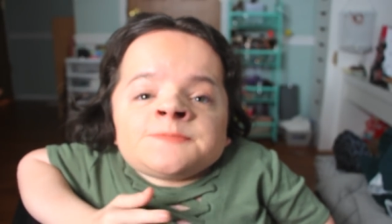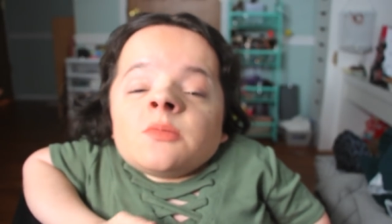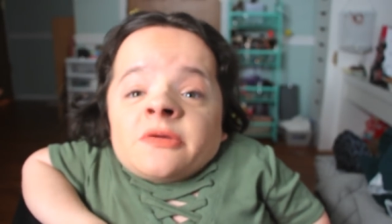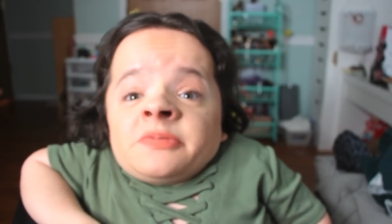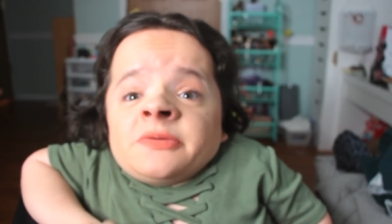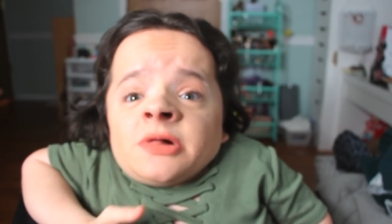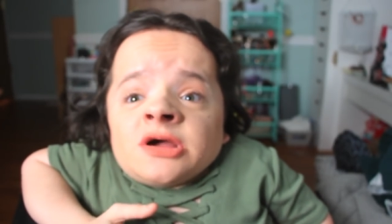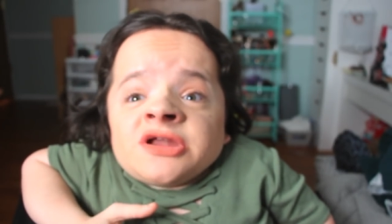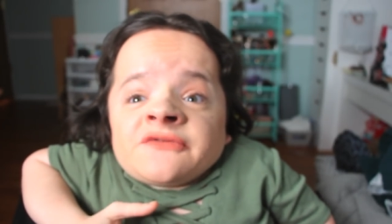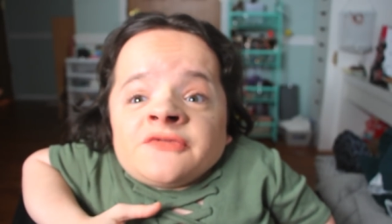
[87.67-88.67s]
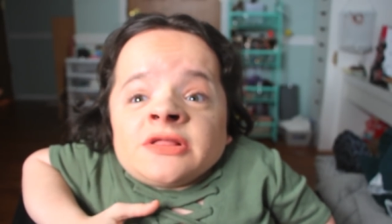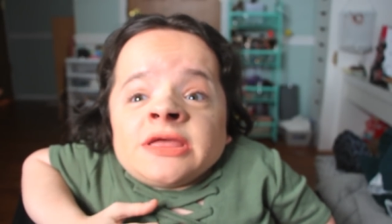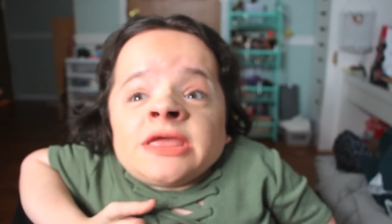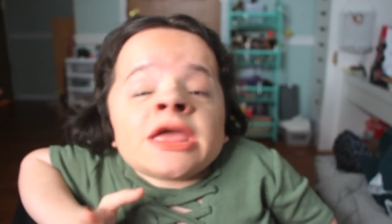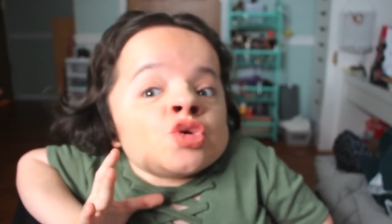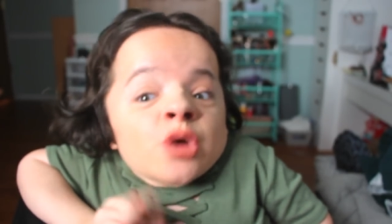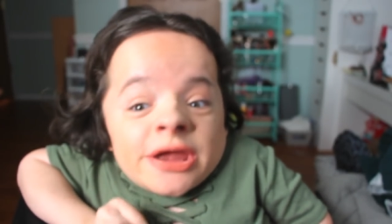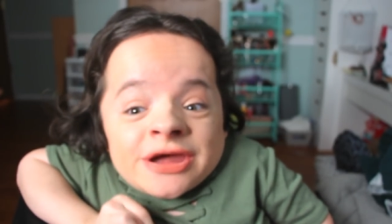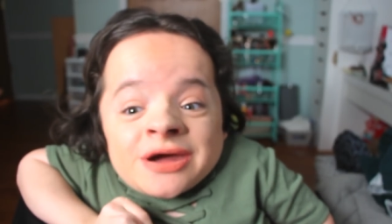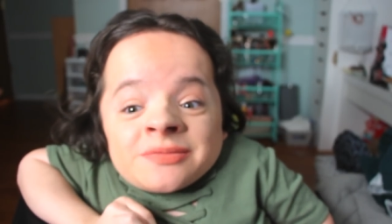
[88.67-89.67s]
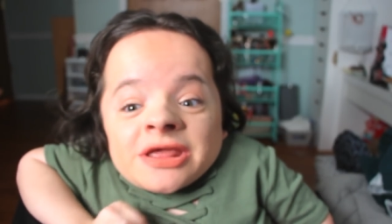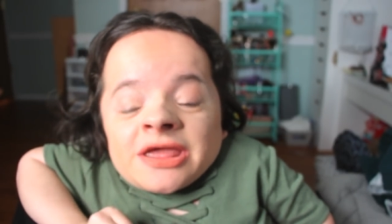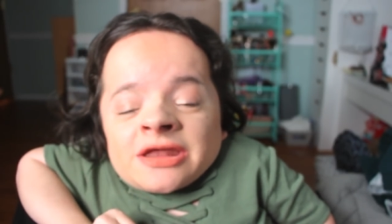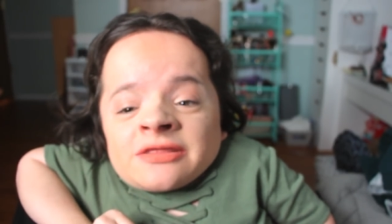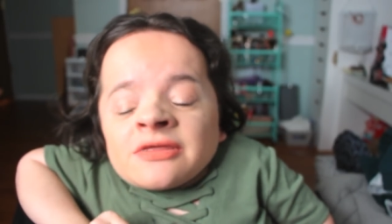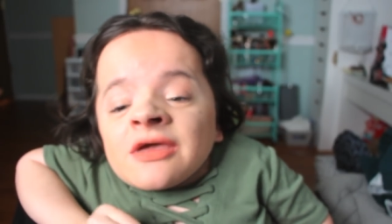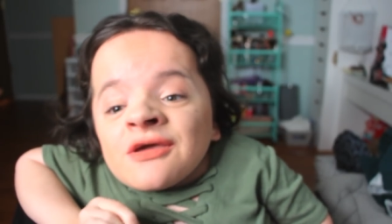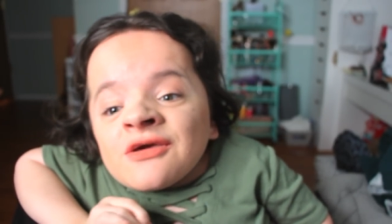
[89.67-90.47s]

But people are definitely crammed and